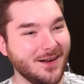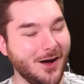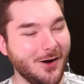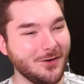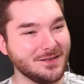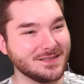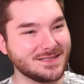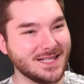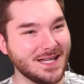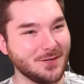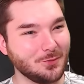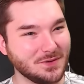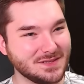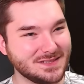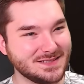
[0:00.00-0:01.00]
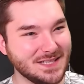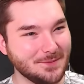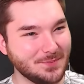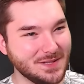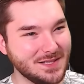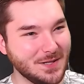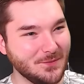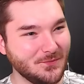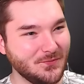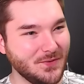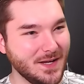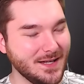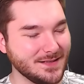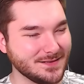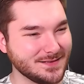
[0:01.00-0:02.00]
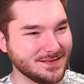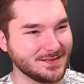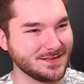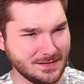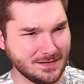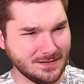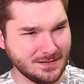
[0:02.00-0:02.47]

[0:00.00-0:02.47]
All it said was simply confess.